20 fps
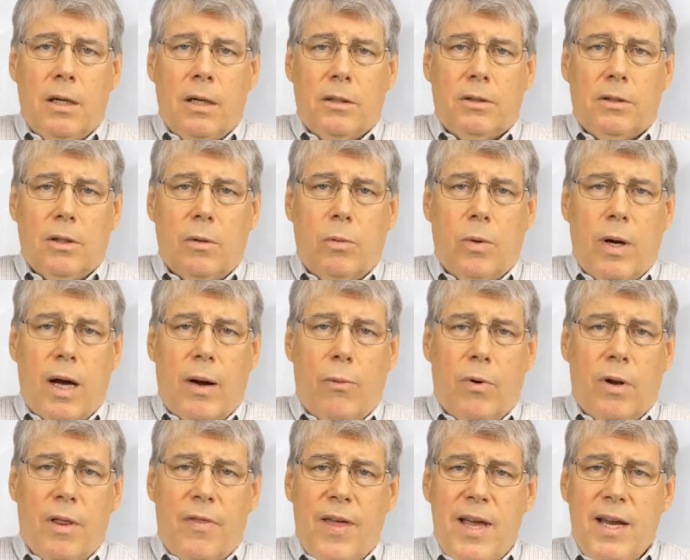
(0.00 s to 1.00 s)
So I
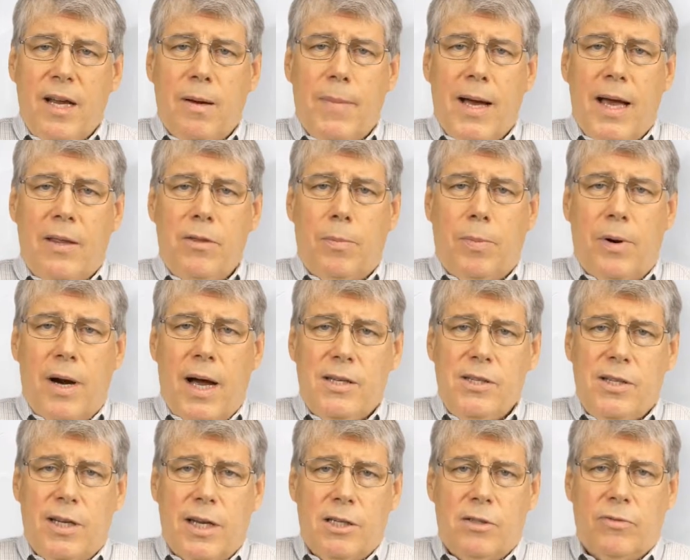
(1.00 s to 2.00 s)
want to think about the
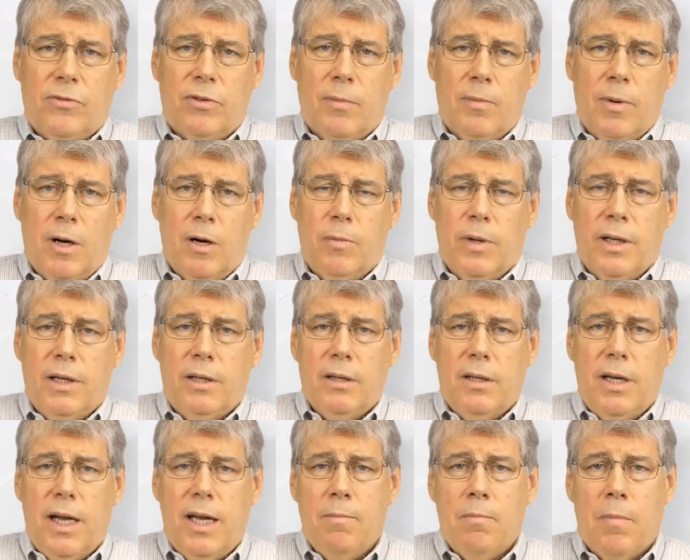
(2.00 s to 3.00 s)
process for a moment.
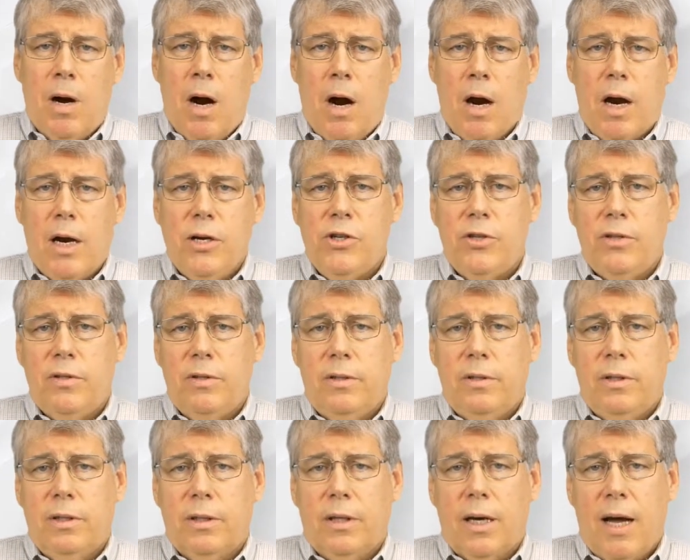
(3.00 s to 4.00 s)
In March,
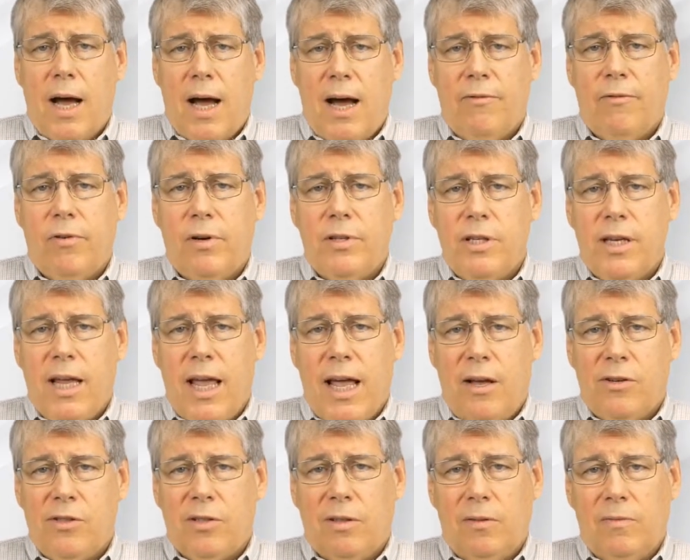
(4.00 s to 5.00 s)
the Conference
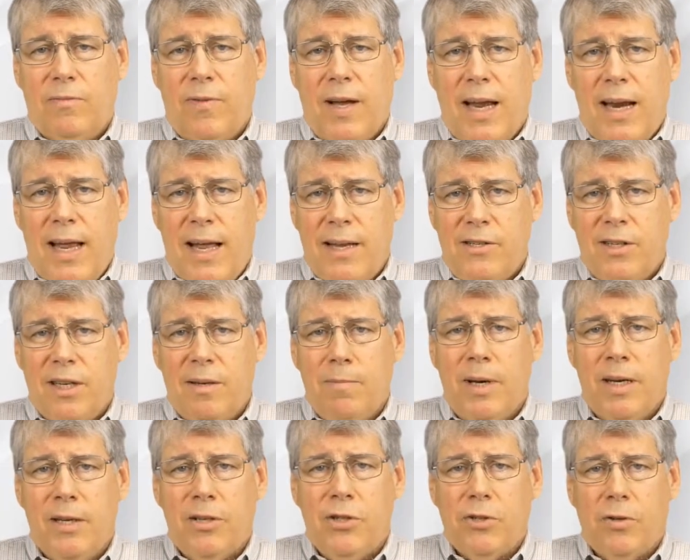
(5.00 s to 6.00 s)
Council and Finance
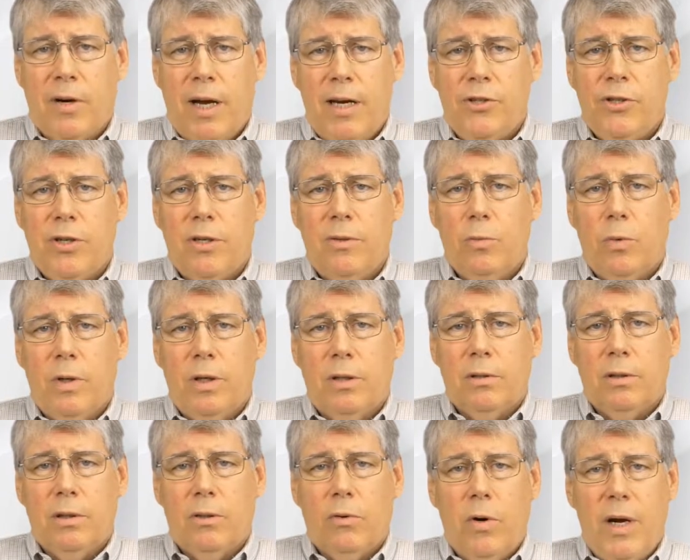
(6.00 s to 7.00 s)
Administration
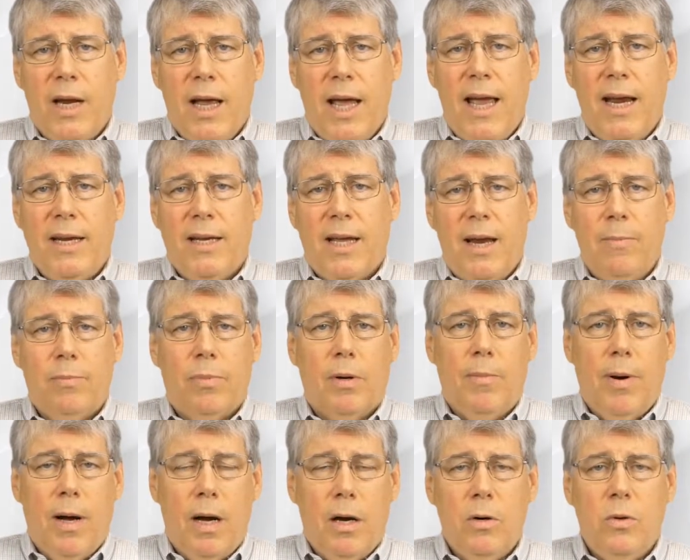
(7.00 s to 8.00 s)
will create a
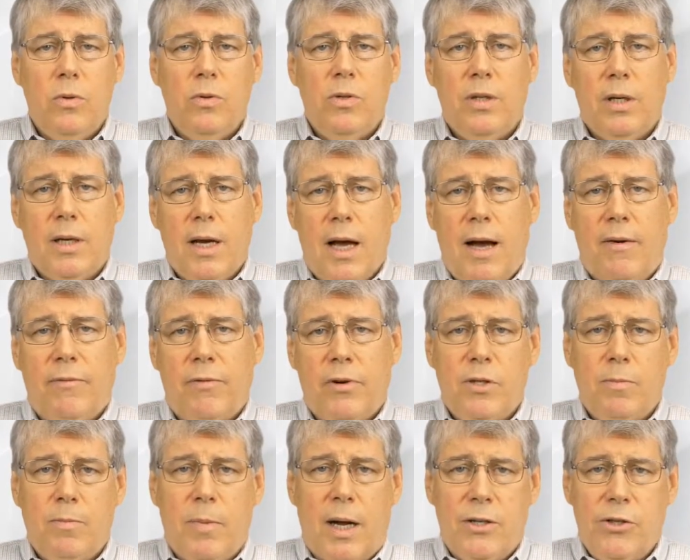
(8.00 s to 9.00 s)
proposed
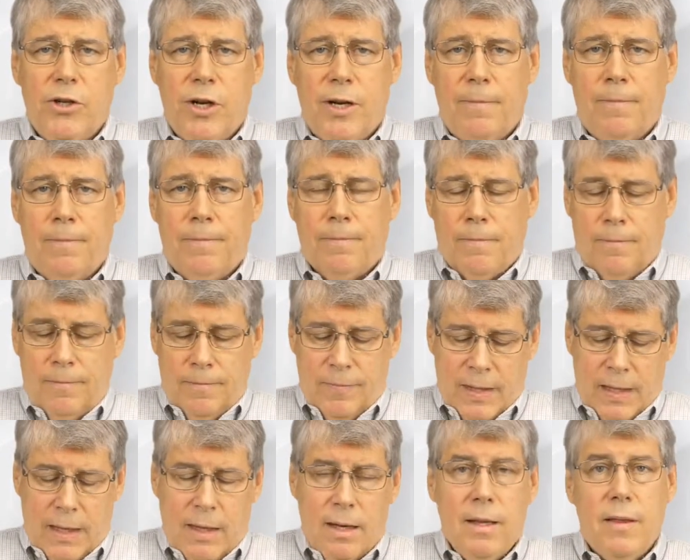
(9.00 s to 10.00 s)
conference budget.
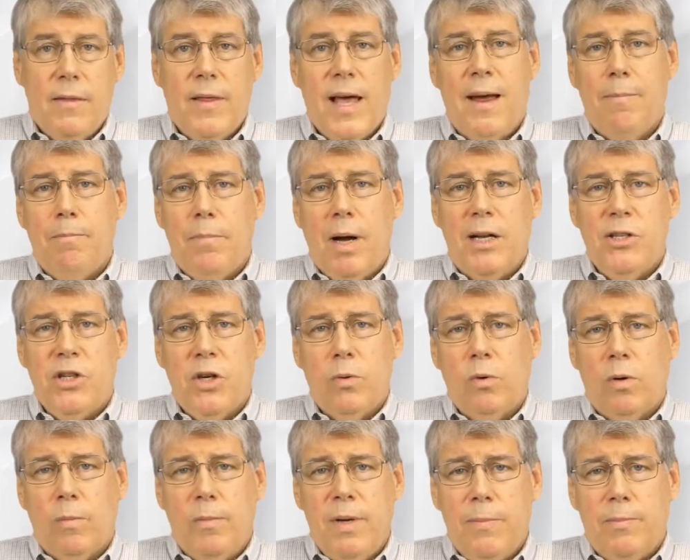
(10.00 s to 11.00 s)
That budget
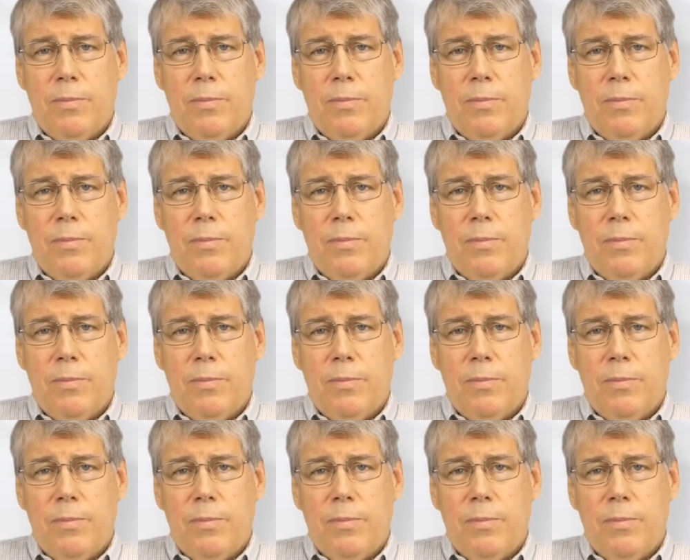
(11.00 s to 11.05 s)
will be